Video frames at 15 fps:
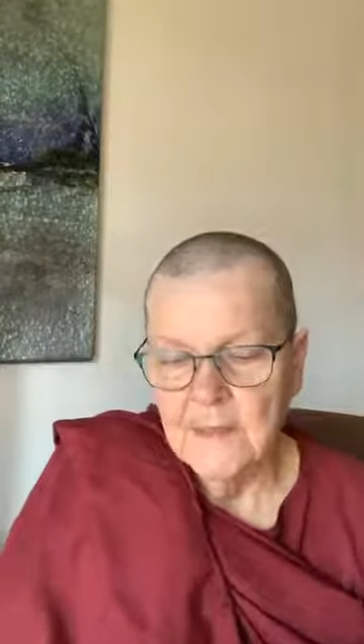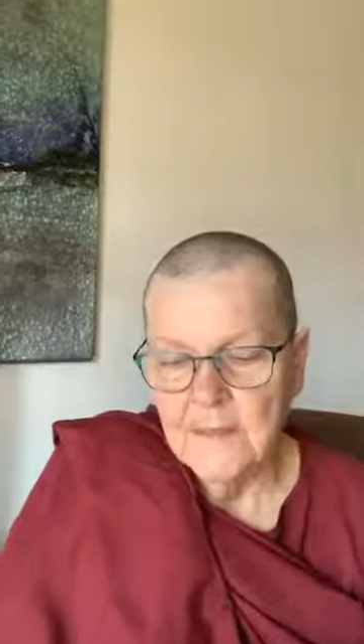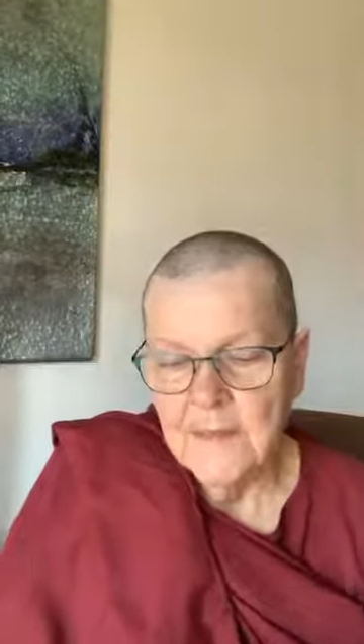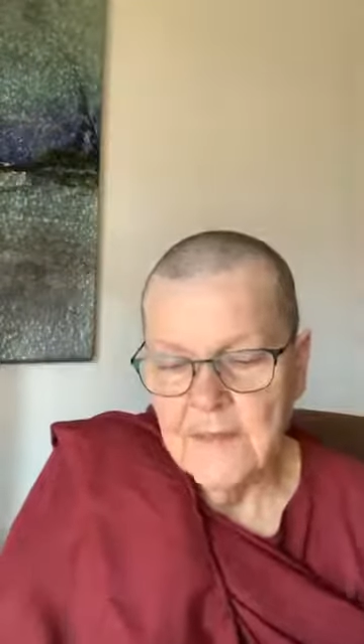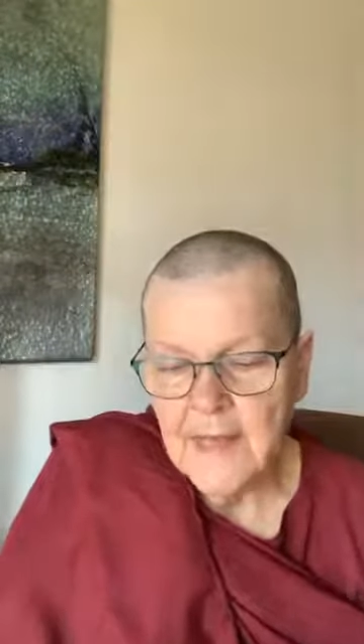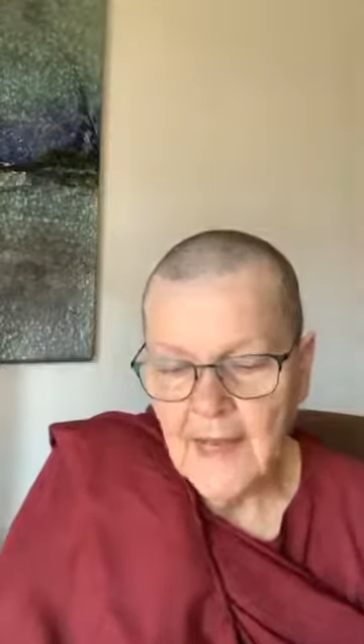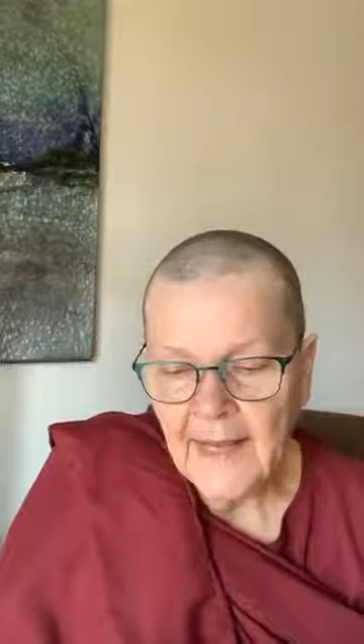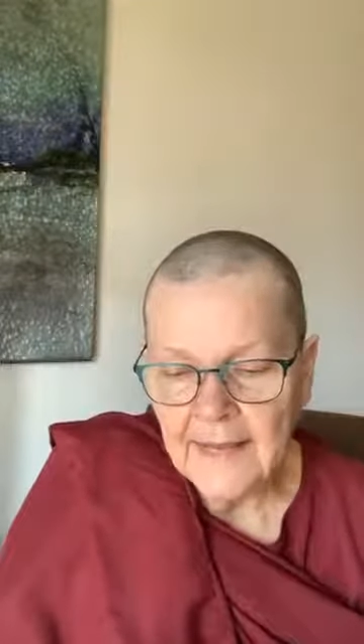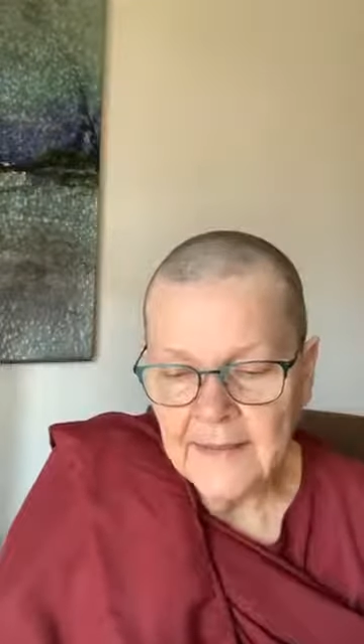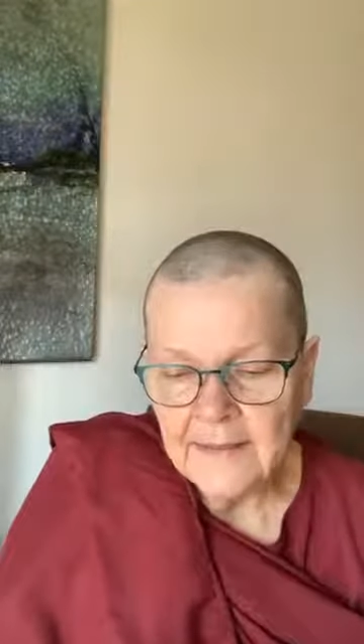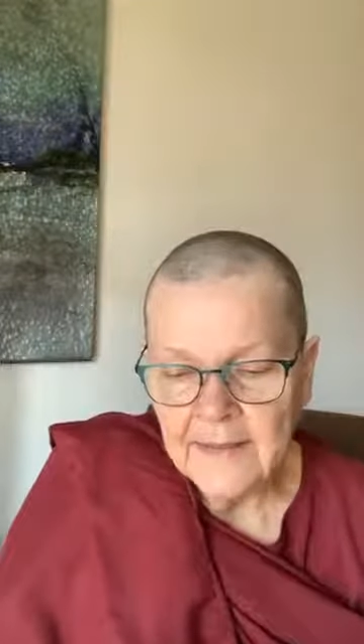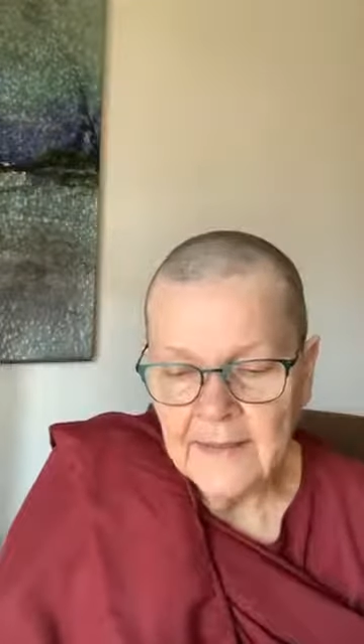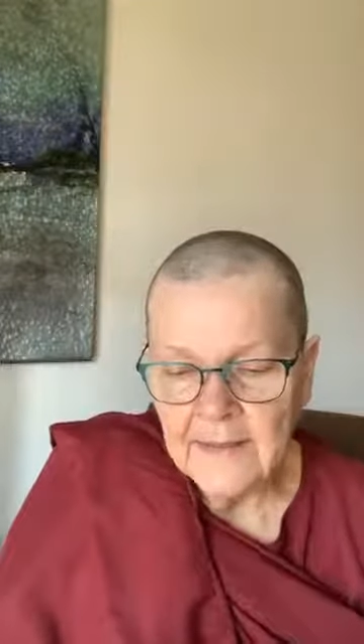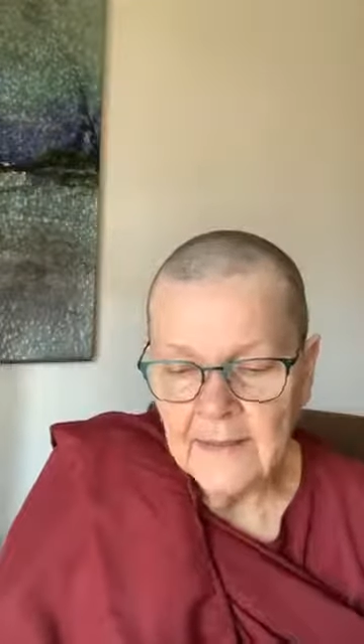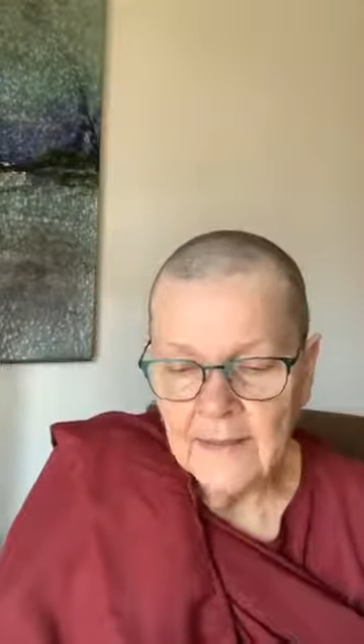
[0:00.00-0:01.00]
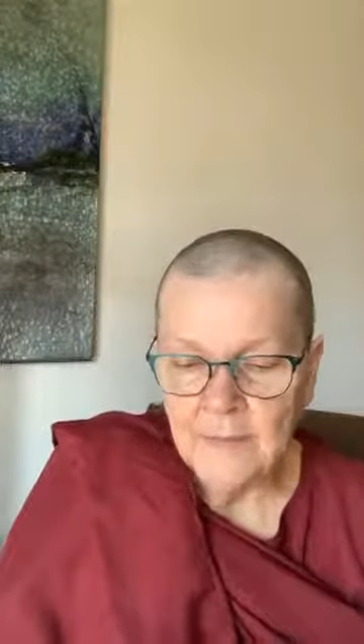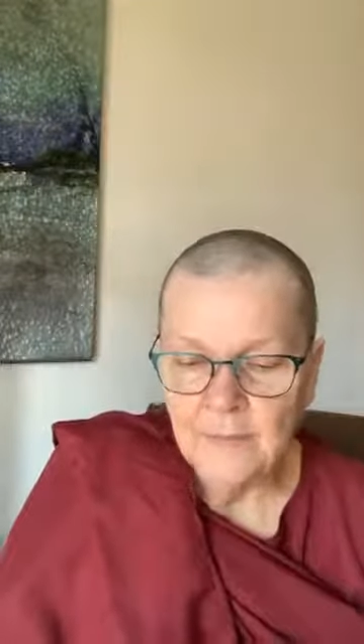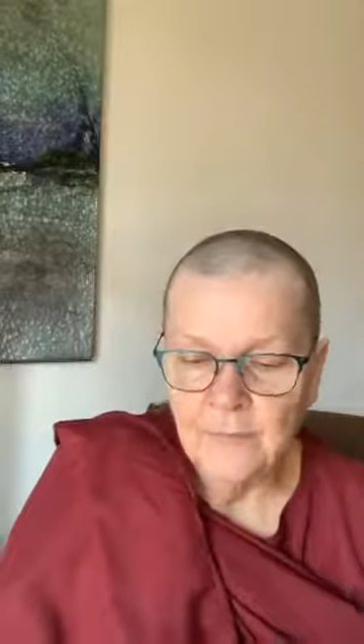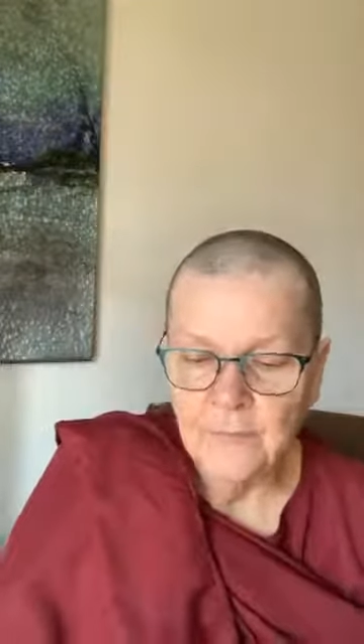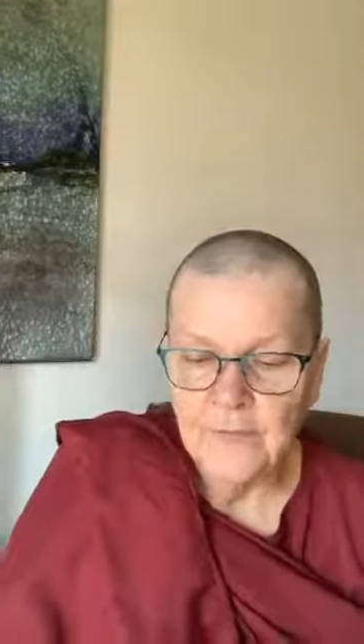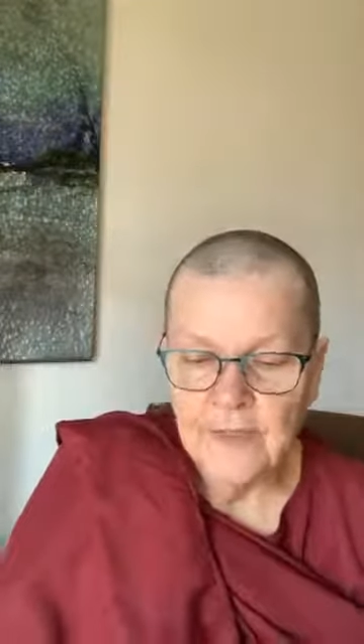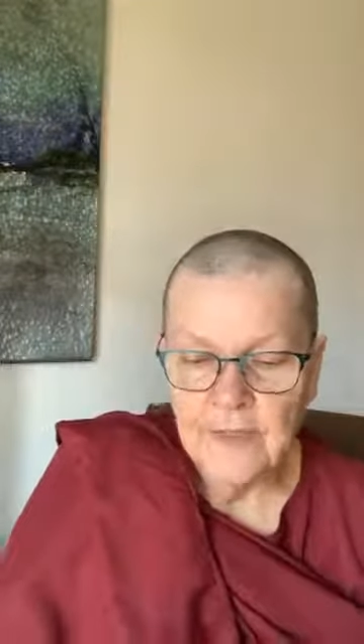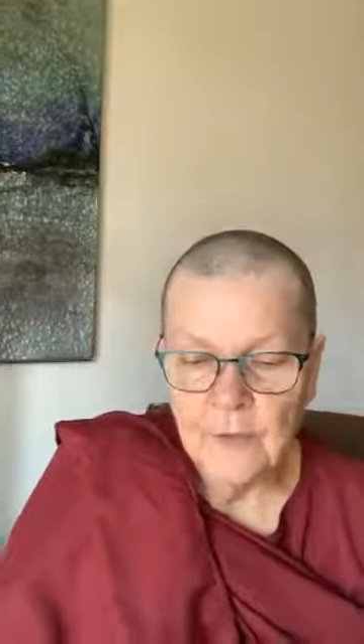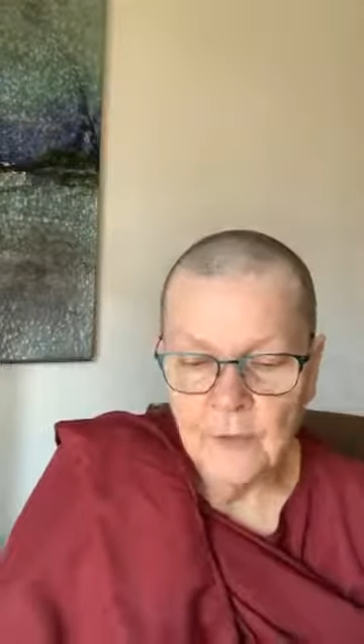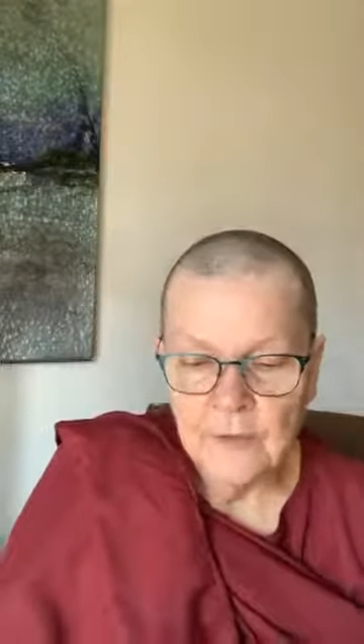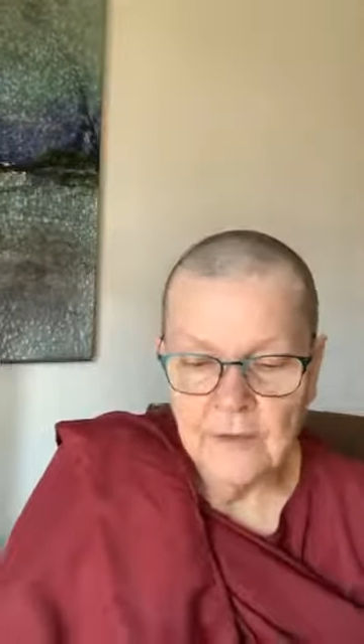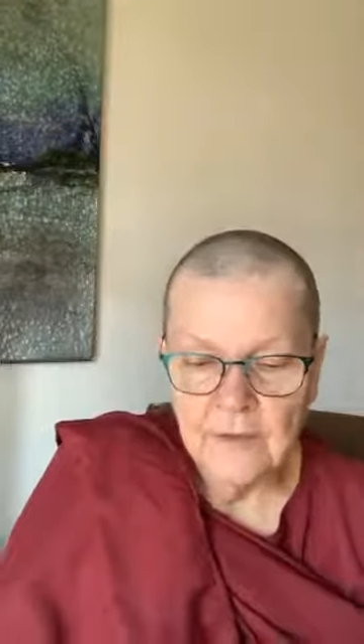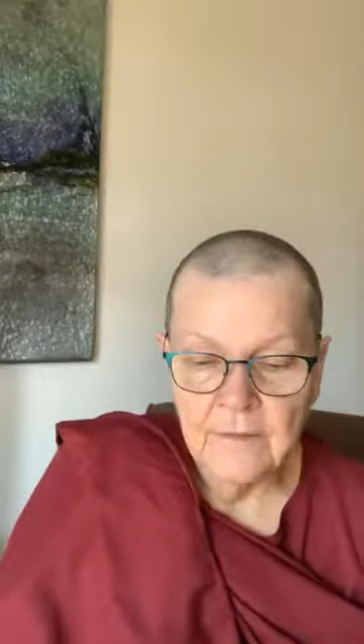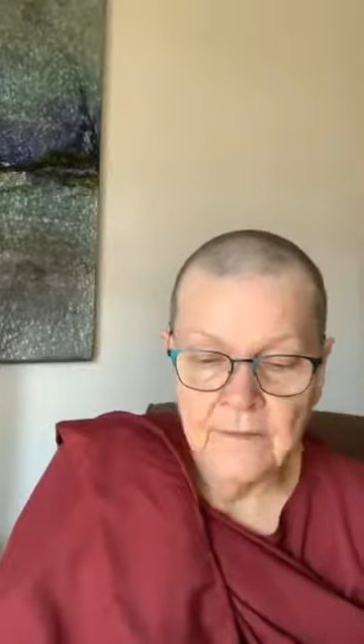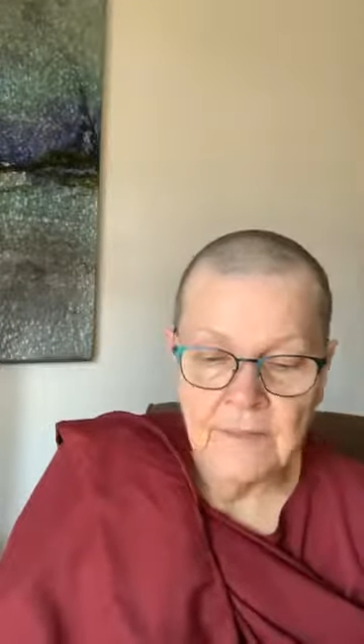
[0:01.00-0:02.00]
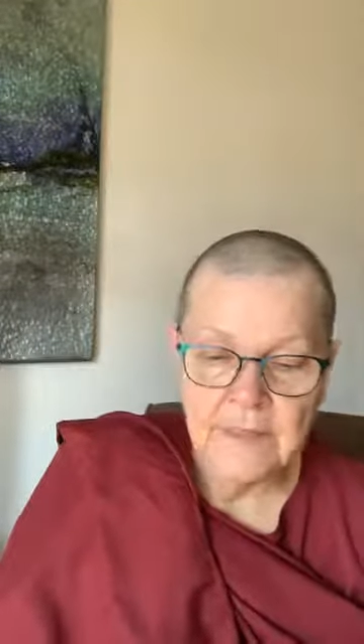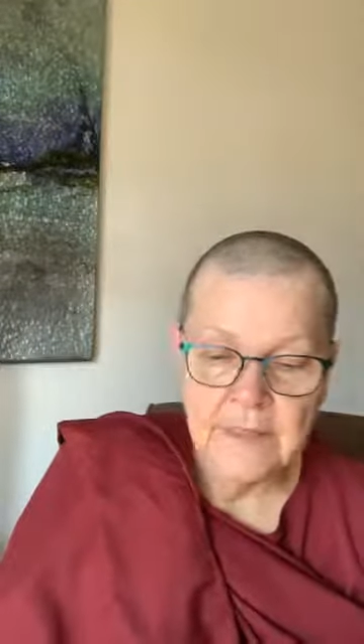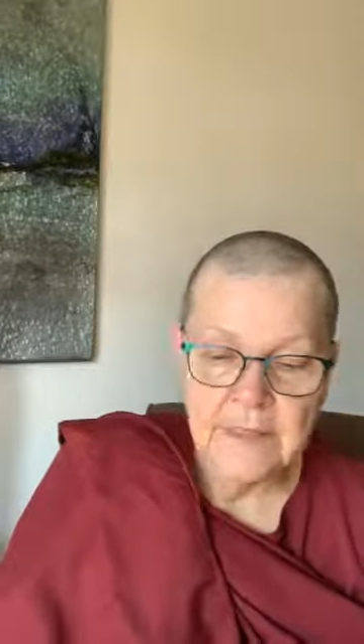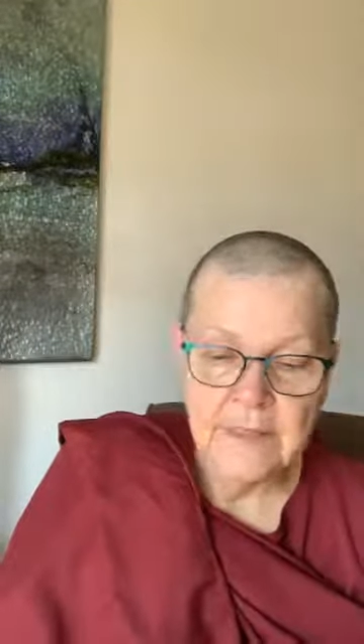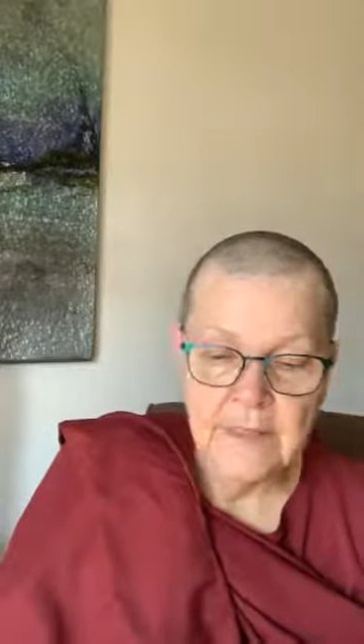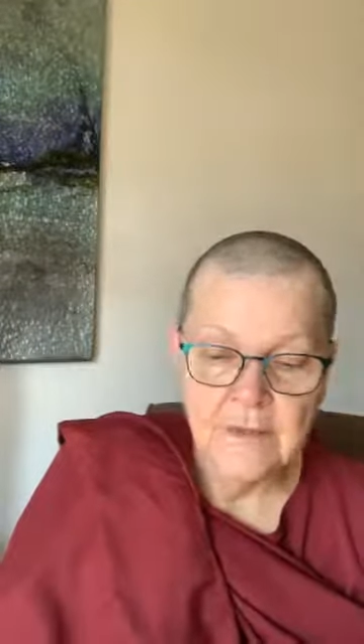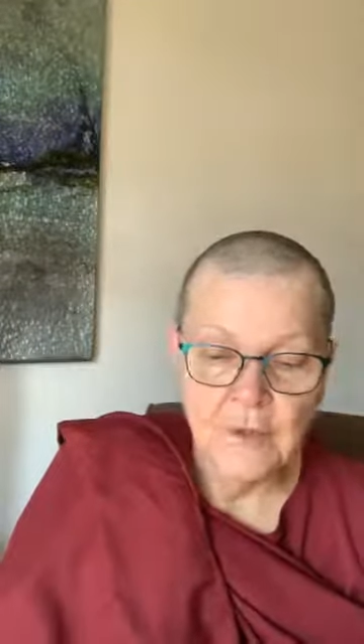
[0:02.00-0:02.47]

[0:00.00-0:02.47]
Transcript: The idea of figuratively